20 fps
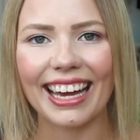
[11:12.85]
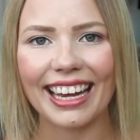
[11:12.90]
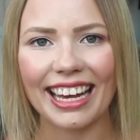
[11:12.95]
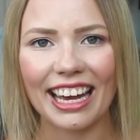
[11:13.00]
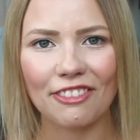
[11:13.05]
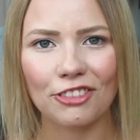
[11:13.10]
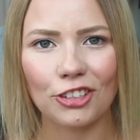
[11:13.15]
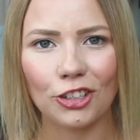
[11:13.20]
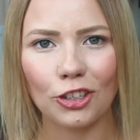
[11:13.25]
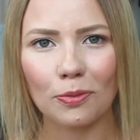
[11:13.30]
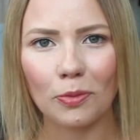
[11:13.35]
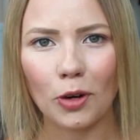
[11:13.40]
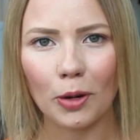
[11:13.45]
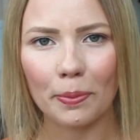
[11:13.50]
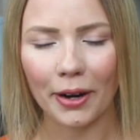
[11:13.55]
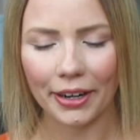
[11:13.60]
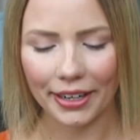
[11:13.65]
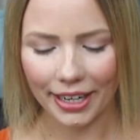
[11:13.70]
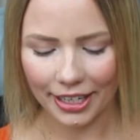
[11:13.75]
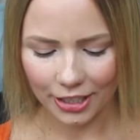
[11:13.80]
I have two more
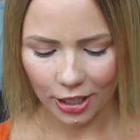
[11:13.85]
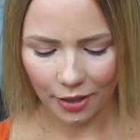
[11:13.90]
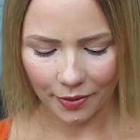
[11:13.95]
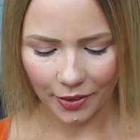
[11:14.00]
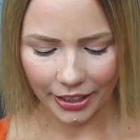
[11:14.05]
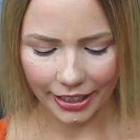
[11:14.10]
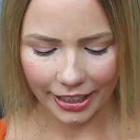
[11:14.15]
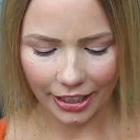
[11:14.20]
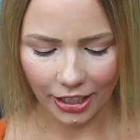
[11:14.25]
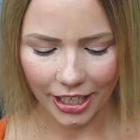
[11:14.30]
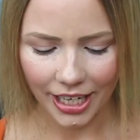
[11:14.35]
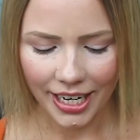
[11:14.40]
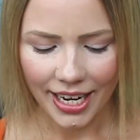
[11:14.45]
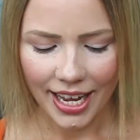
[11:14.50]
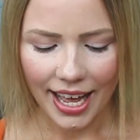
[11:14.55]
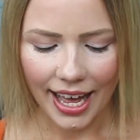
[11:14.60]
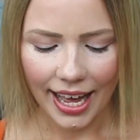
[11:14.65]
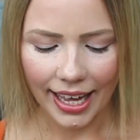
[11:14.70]
products over here,